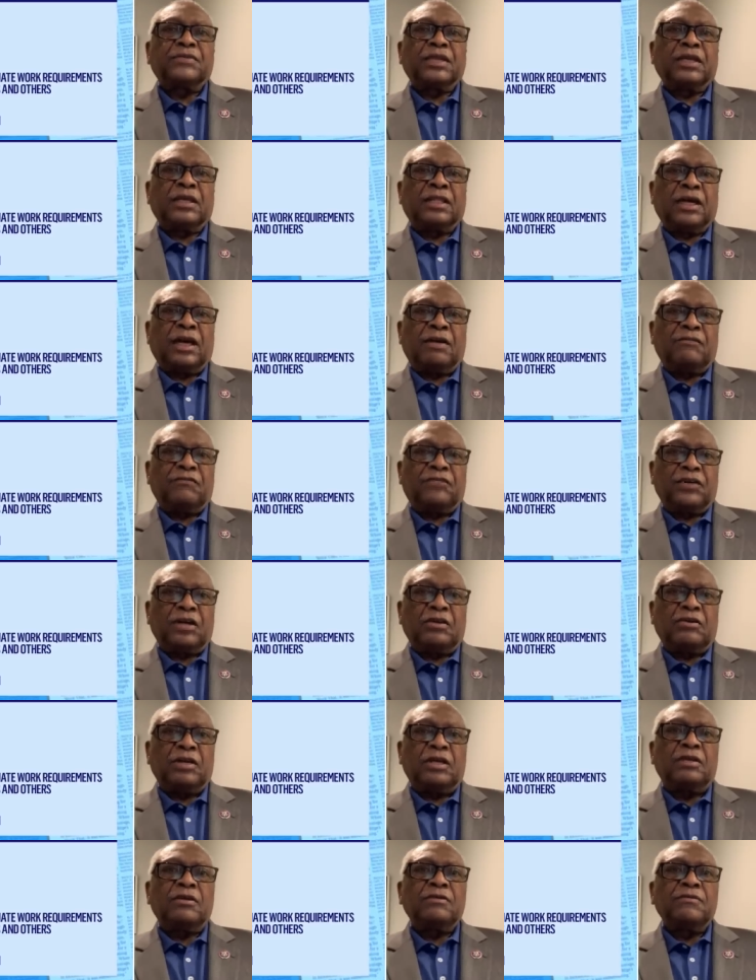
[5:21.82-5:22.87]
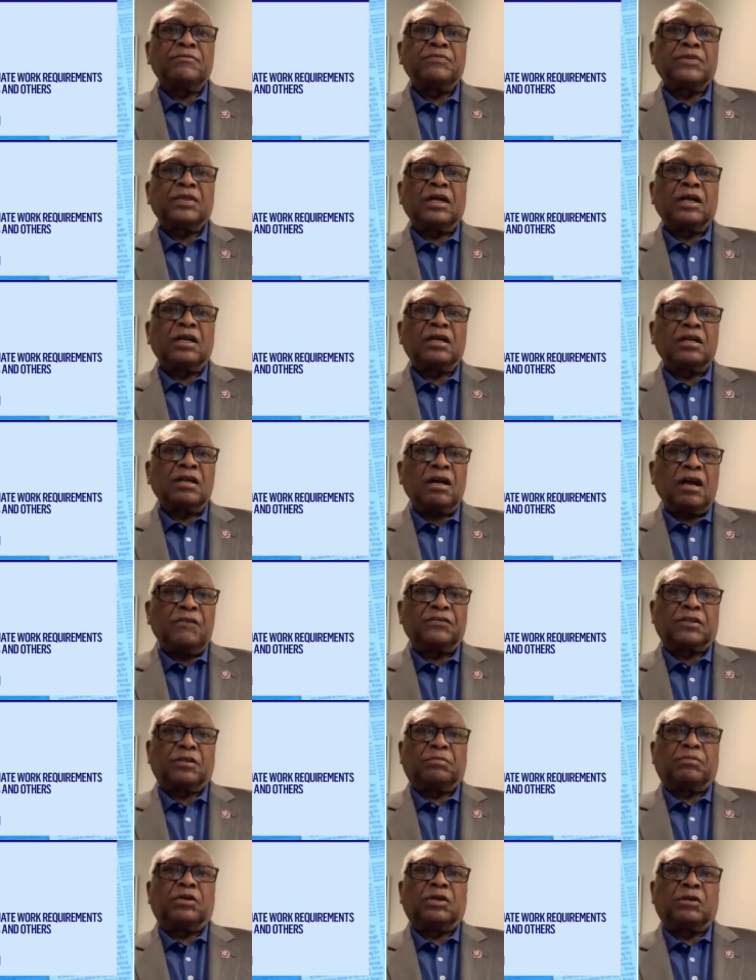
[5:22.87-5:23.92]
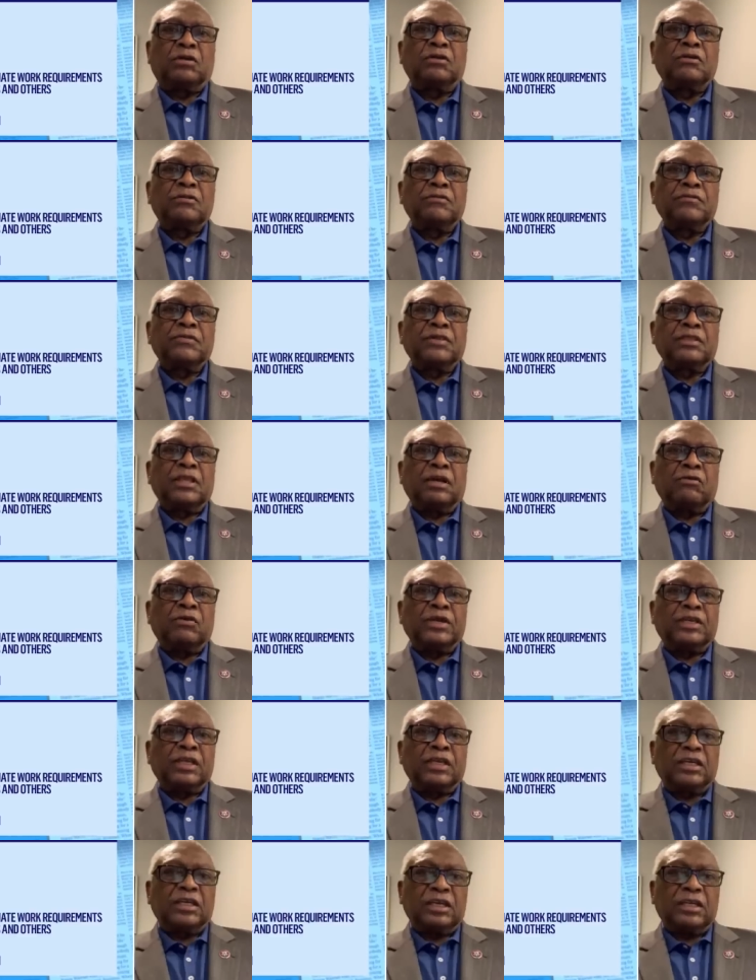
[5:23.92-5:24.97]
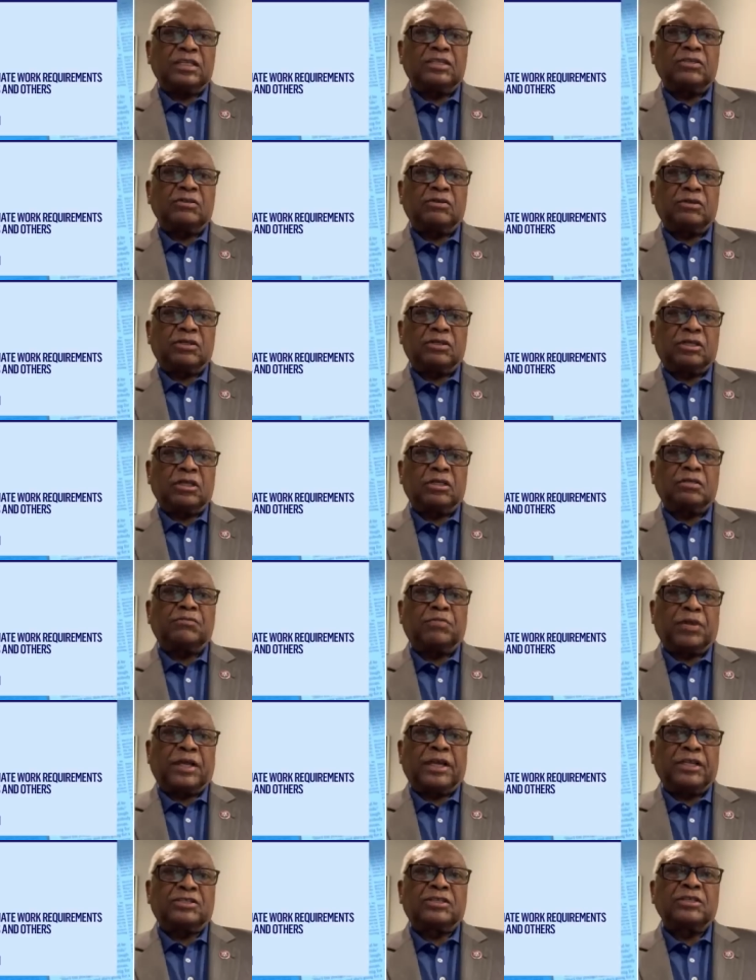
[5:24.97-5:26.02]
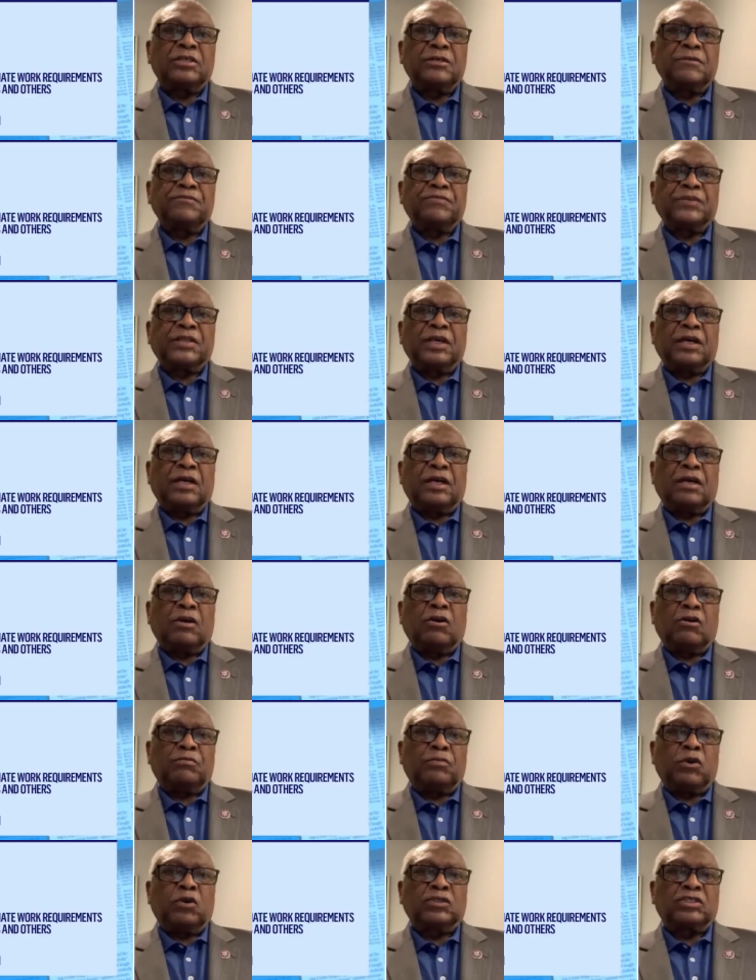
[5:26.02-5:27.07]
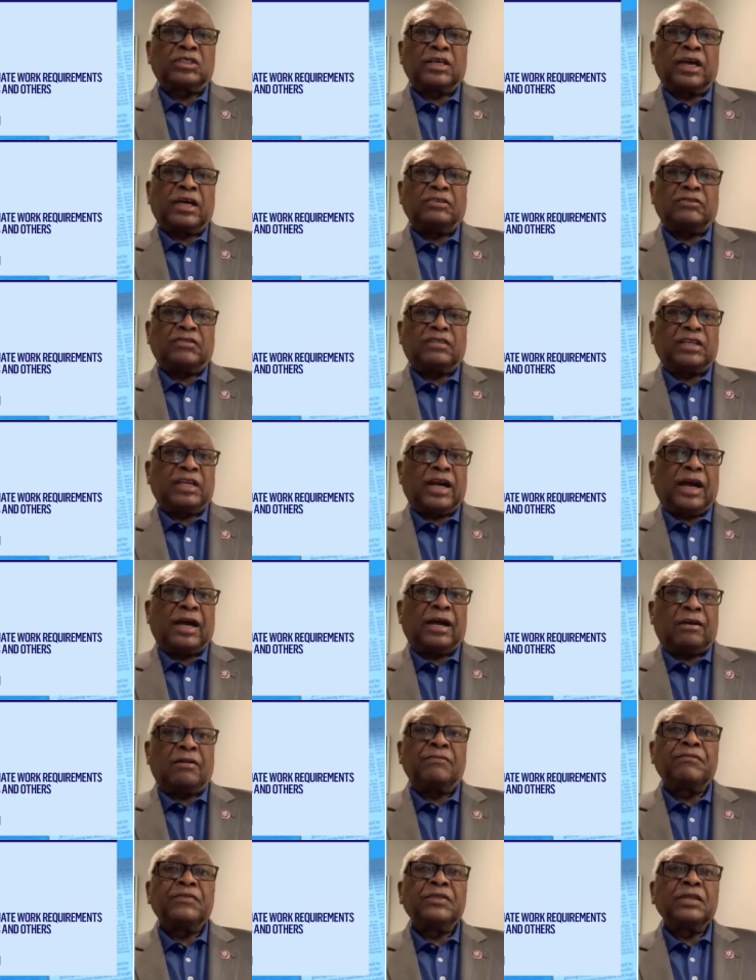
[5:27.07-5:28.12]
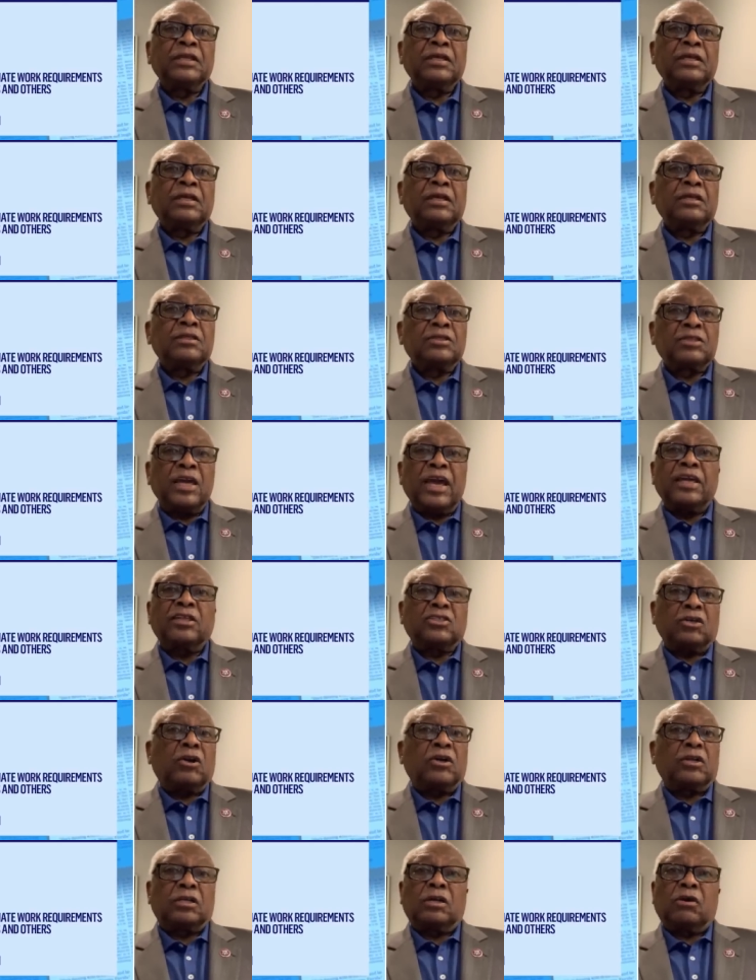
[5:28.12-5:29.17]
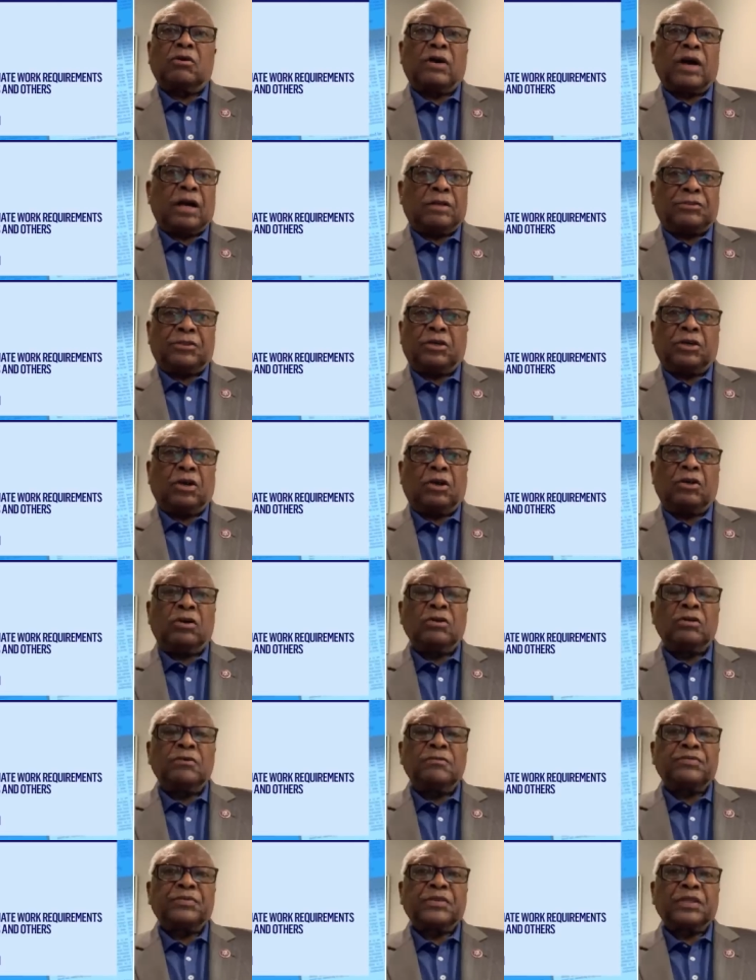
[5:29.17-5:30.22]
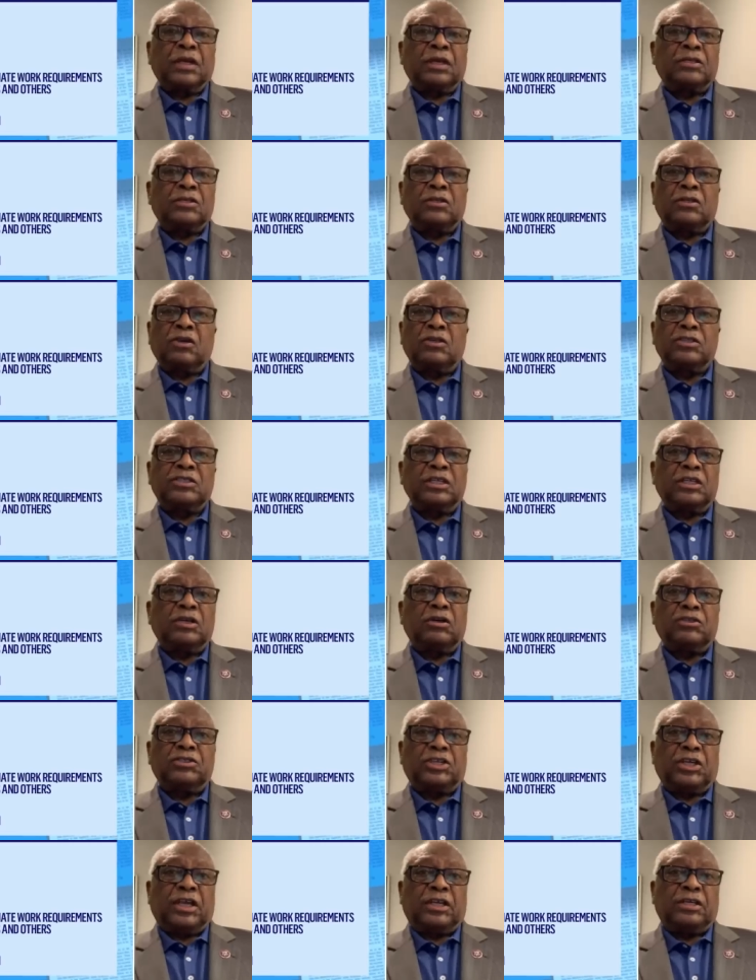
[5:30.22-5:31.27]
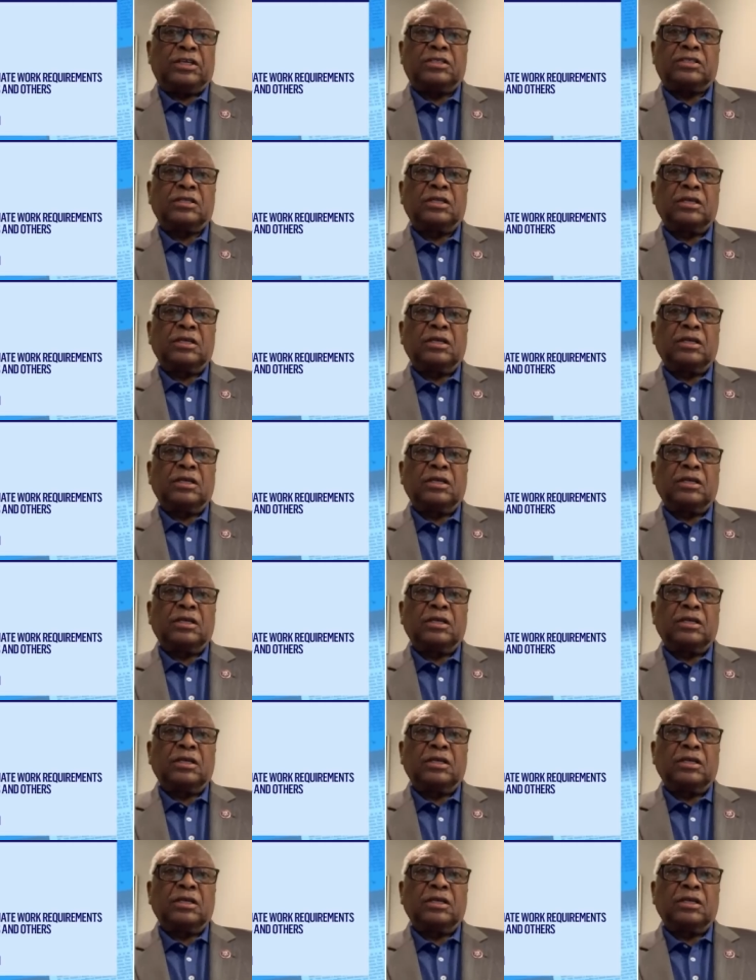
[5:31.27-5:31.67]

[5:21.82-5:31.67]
And I'm very uh, comfortable that we can get to a good place uh, on both sides of the aisle. Thanks ought to go out, though, uh, to those negotiators.